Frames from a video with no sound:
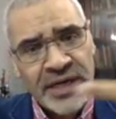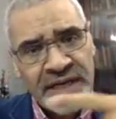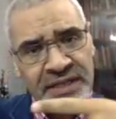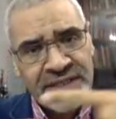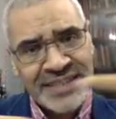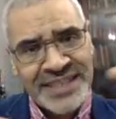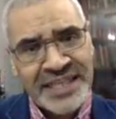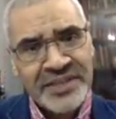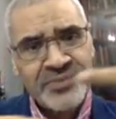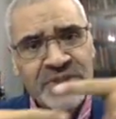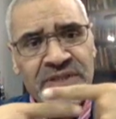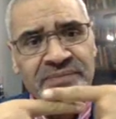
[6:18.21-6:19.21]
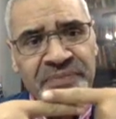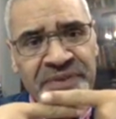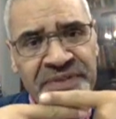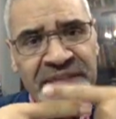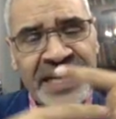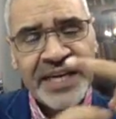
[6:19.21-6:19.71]
streams,
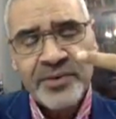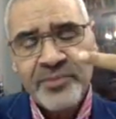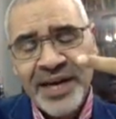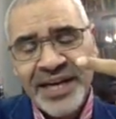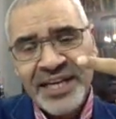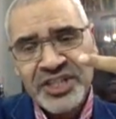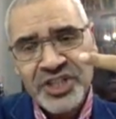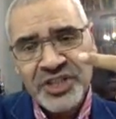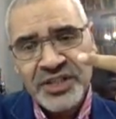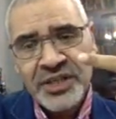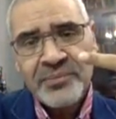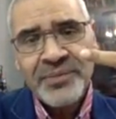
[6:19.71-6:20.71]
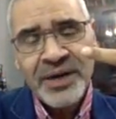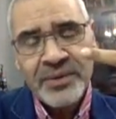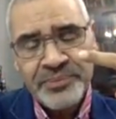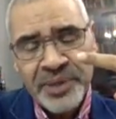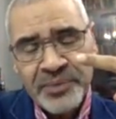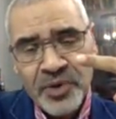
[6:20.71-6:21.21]
the migration,
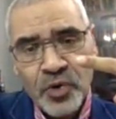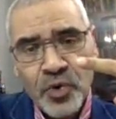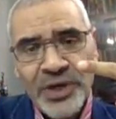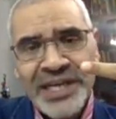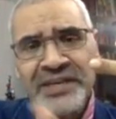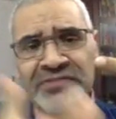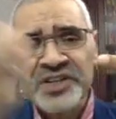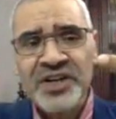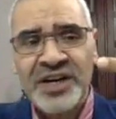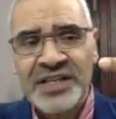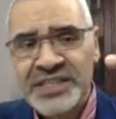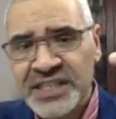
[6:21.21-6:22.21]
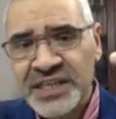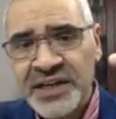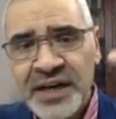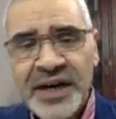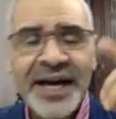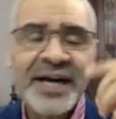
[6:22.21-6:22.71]
people who leave the country
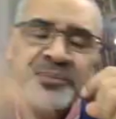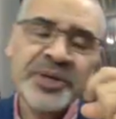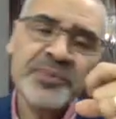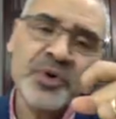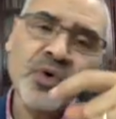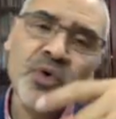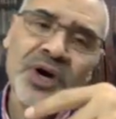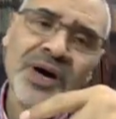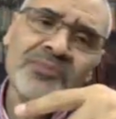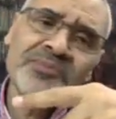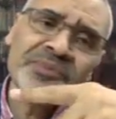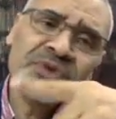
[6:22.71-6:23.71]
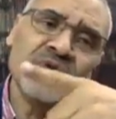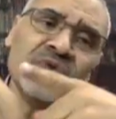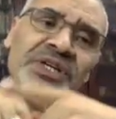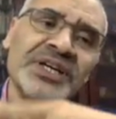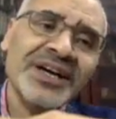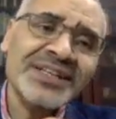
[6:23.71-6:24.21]
and people who come to
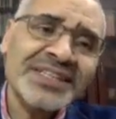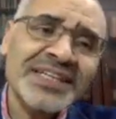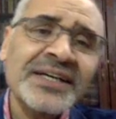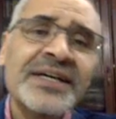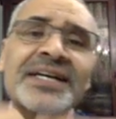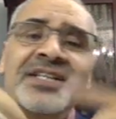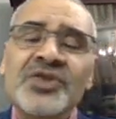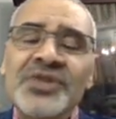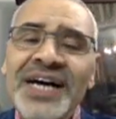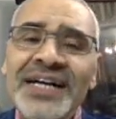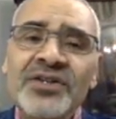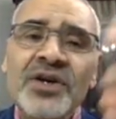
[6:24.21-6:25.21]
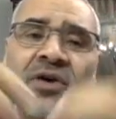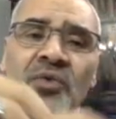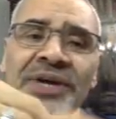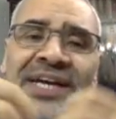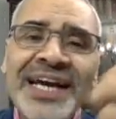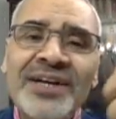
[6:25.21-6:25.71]
the country, so that
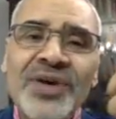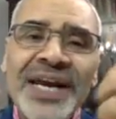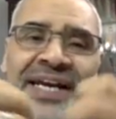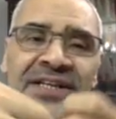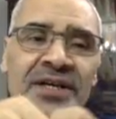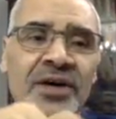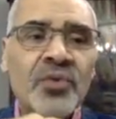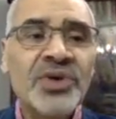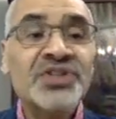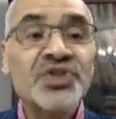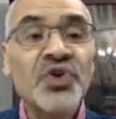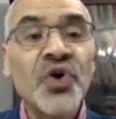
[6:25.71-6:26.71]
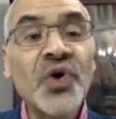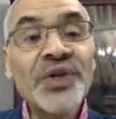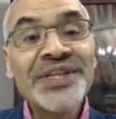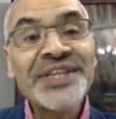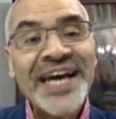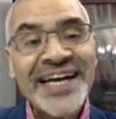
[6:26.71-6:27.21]
we calculate what's called
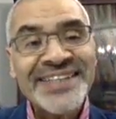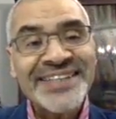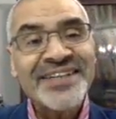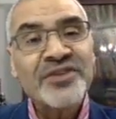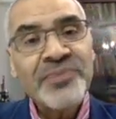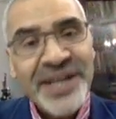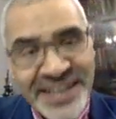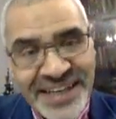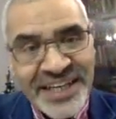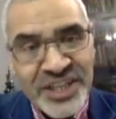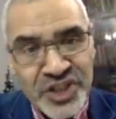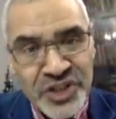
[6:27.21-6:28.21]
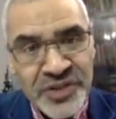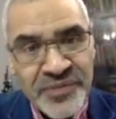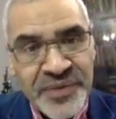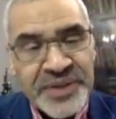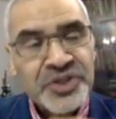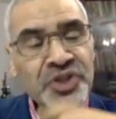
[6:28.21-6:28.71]
net migration,
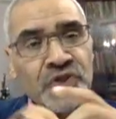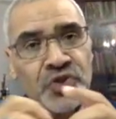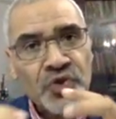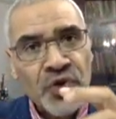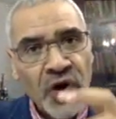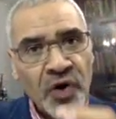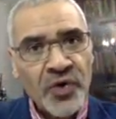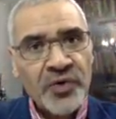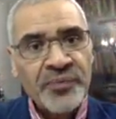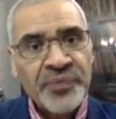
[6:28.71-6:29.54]
just to know